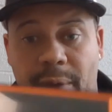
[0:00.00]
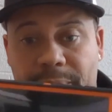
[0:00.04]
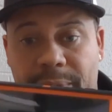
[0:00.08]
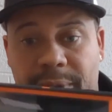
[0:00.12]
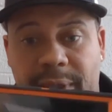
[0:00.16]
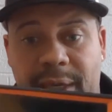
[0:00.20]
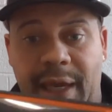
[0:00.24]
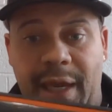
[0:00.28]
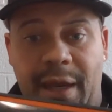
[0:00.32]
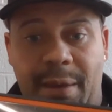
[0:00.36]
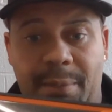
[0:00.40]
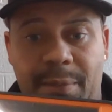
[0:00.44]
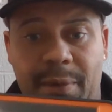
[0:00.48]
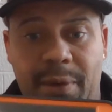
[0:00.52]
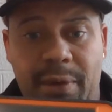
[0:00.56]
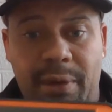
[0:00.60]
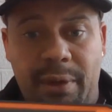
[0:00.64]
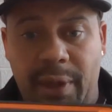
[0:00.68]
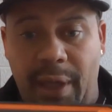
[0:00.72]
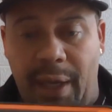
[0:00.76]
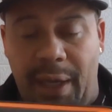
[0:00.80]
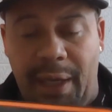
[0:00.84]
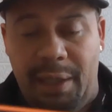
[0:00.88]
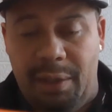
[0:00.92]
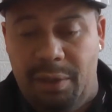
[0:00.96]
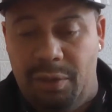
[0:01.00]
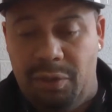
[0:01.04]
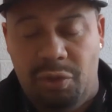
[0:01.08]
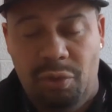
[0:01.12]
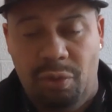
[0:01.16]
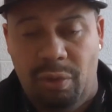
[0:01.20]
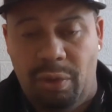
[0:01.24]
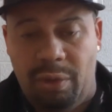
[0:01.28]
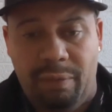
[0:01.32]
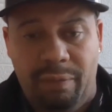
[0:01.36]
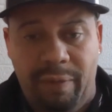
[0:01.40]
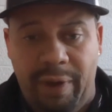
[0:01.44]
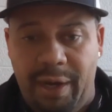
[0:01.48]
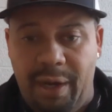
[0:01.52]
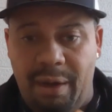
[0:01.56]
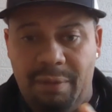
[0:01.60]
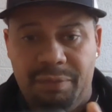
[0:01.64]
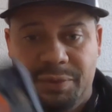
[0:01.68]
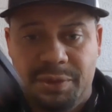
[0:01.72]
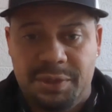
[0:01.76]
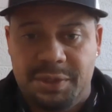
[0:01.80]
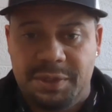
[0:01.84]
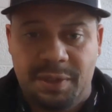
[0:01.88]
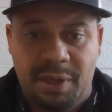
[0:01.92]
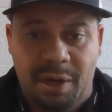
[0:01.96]
camera, and they're doing it right off
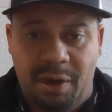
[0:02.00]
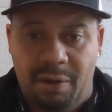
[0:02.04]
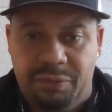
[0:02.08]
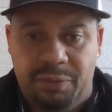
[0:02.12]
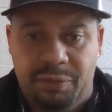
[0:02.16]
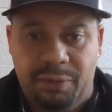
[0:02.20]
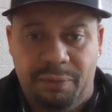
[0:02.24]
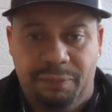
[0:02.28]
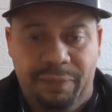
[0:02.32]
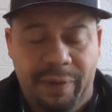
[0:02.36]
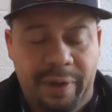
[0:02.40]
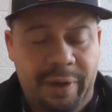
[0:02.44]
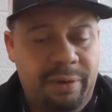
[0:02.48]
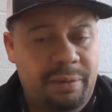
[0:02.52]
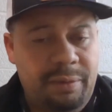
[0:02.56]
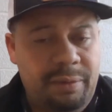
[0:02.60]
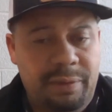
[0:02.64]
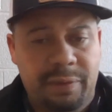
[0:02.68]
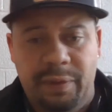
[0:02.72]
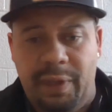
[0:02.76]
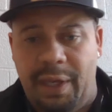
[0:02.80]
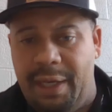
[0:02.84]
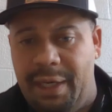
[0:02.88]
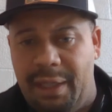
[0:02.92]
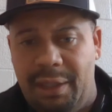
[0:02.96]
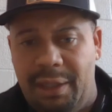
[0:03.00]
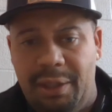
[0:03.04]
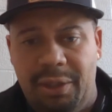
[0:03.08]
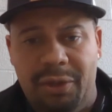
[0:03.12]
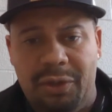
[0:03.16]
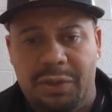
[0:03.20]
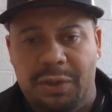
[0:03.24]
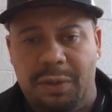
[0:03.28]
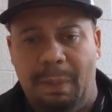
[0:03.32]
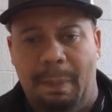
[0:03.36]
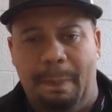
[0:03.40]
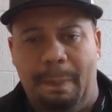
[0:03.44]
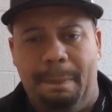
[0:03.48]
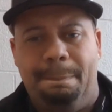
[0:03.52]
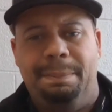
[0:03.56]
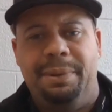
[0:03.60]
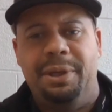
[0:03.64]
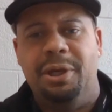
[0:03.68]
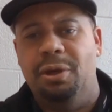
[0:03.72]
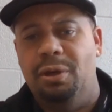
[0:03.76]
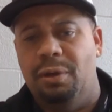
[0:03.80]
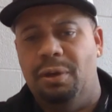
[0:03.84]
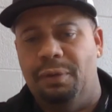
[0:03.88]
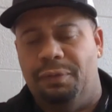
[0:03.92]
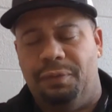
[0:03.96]
their phone, and it looks
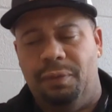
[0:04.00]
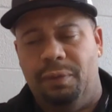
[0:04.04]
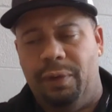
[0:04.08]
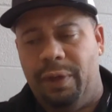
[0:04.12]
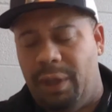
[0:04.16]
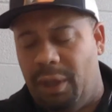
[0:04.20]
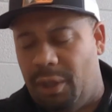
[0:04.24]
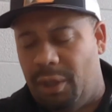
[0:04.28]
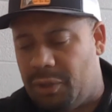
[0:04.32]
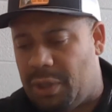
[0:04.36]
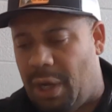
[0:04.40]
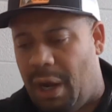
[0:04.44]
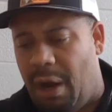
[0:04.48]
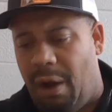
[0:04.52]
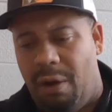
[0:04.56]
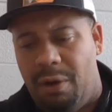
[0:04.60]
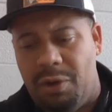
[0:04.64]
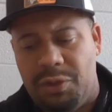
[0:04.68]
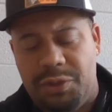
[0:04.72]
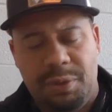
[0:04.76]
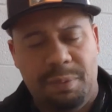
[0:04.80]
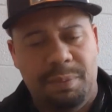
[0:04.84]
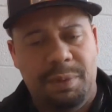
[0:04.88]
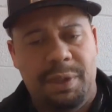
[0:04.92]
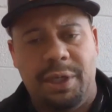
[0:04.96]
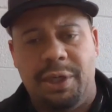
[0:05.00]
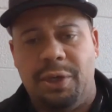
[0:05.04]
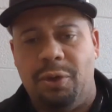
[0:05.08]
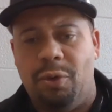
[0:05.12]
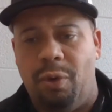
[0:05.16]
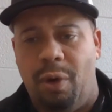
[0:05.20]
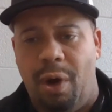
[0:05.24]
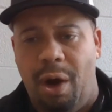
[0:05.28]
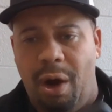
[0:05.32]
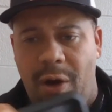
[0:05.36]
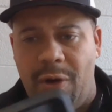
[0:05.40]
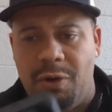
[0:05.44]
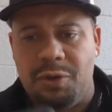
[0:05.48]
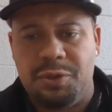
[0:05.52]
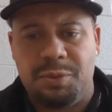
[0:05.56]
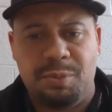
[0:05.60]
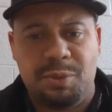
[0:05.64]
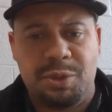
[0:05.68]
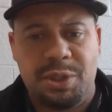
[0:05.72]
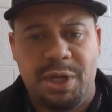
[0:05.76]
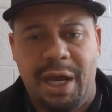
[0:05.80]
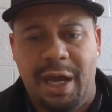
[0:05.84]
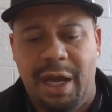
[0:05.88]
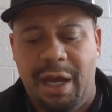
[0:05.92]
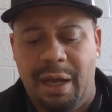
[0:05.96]
beautiful. It looks awesome. They do an awesome
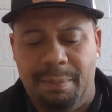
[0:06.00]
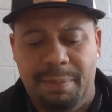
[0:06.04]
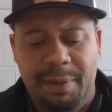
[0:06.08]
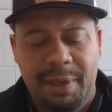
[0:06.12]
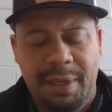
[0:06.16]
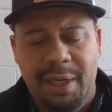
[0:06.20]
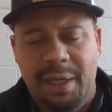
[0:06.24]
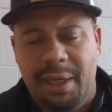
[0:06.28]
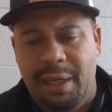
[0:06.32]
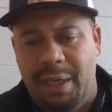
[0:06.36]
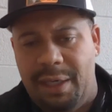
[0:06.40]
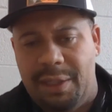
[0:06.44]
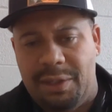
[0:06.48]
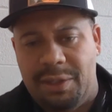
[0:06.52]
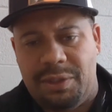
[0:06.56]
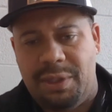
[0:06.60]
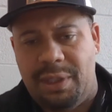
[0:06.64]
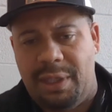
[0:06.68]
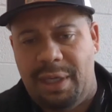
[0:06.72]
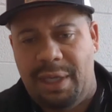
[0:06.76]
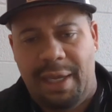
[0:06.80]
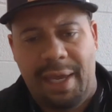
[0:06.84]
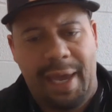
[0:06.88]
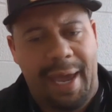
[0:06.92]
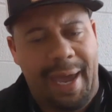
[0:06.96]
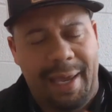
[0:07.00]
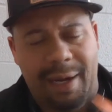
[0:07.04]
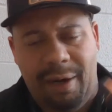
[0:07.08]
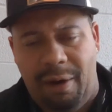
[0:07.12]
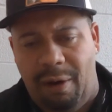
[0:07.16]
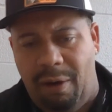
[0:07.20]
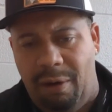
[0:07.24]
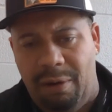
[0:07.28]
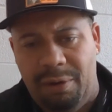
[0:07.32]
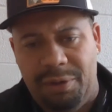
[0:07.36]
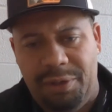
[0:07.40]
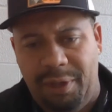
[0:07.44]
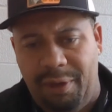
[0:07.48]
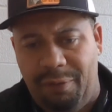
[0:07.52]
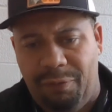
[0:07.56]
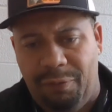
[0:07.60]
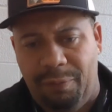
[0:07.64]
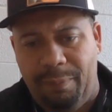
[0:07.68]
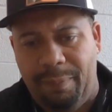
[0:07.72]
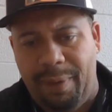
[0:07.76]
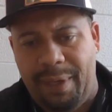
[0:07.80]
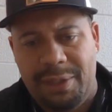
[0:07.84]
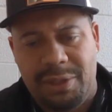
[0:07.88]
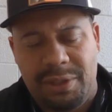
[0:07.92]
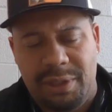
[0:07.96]
job. It's got all the
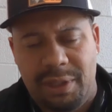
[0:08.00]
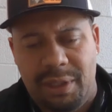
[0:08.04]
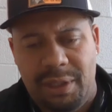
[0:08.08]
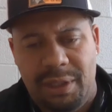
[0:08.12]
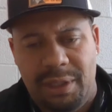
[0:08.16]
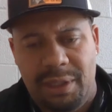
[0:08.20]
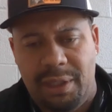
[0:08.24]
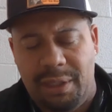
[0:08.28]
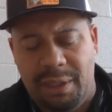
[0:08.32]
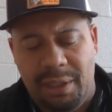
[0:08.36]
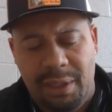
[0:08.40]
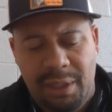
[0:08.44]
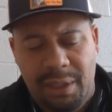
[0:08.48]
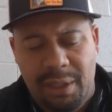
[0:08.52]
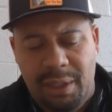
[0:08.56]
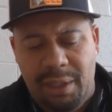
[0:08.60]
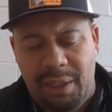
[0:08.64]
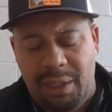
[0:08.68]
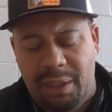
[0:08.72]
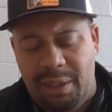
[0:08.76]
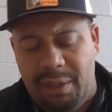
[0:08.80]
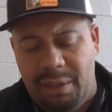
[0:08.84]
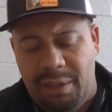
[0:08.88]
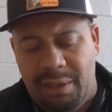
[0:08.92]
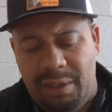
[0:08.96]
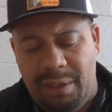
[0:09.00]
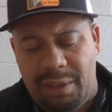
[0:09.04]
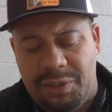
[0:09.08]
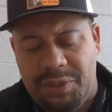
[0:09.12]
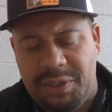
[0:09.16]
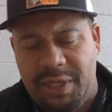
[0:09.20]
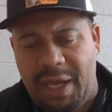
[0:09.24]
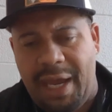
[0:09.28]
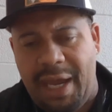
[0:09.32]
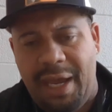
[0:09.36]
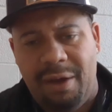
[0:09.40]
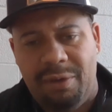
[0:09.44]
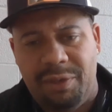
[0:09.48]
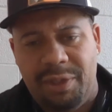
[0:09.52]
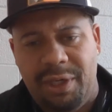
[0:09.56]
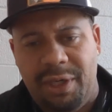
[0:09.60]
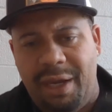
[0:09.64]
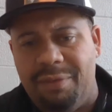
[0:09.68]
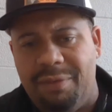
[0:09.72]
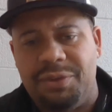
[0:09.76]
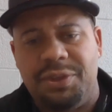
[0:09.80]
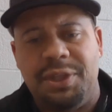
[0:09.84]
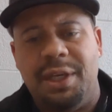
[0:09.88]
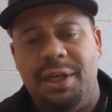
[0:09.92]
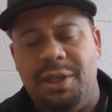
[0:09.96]
information and the sound and
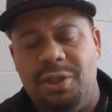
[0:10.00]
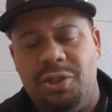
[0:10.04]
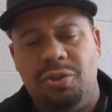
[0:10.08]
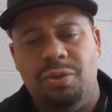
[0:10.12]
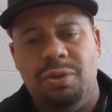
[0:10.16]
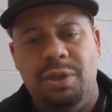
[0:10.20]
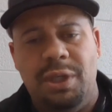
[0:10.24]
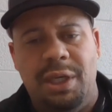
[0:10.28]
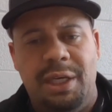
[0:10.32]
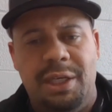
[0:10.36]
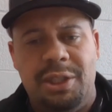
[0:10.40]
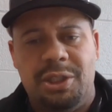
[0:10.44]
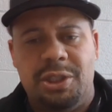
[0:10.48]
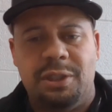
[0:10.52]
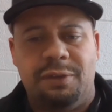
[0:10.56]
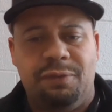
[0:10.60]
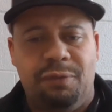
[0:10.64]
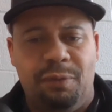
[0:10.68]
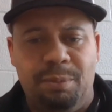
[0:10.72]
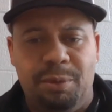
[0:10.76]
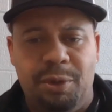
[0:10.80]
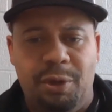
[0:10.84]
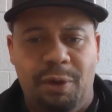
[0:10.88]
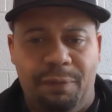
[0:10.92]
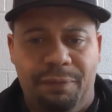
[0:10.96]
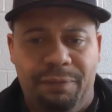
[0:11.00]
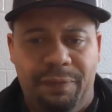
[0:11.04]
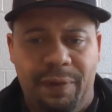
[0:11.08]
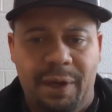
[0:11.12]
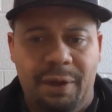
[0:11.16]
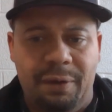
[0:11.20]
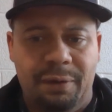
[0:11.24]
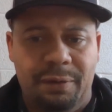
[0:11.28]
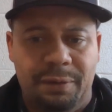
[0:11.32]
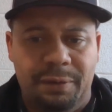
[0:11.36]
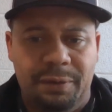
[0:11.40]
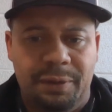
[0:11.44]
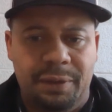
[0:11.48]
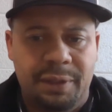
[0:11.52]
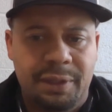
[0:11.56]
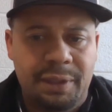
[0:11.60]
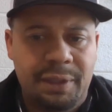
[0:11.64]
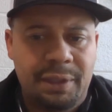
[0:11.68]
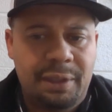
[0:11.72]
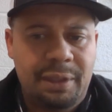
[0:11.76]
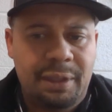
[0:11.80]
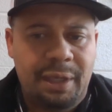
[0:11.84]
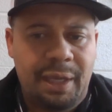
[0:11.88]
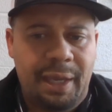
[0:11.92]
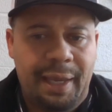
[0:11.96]
everything that you need just from your phone.
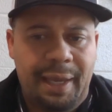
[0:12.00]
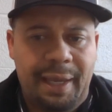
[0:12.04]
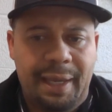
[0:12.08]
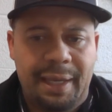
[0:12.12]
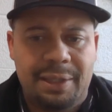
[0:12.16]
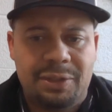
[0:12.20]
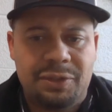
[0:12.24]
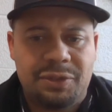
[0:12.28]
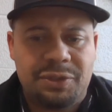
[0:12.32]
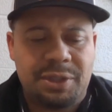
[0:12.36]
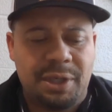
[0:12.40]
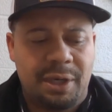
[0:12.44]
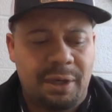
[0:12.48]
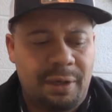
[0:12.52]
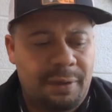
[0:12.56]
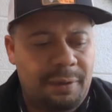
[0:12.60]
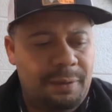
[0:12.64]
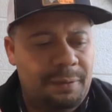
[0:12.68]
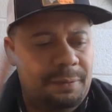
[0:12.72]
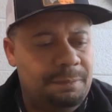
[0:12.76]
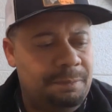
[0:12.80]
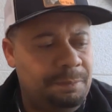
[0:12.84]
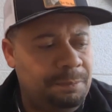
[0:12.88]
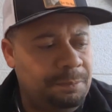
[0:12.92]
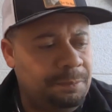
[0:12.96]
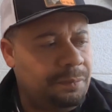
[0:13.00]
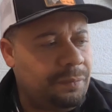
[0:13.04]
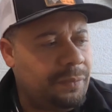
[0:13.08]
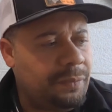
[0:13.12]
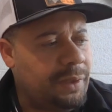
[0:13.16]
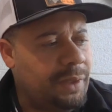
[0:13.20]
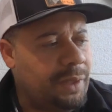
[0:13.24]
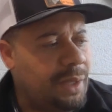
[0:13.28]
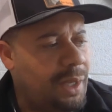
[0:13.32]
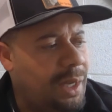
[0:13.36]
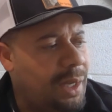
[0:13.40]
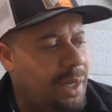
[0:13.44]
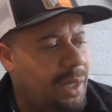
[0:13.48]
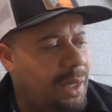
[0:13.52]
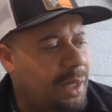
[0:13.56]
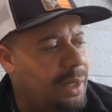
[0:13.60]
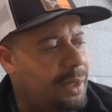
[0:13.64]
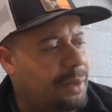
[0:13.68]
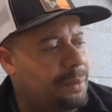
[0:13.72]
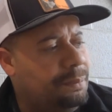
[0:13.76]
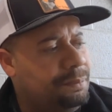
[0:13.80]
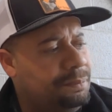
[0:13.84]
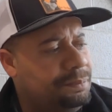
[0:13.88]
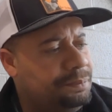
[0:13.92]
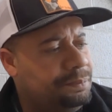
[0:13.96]
And so,
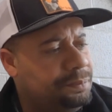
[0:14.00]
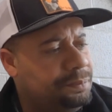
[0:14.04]
um,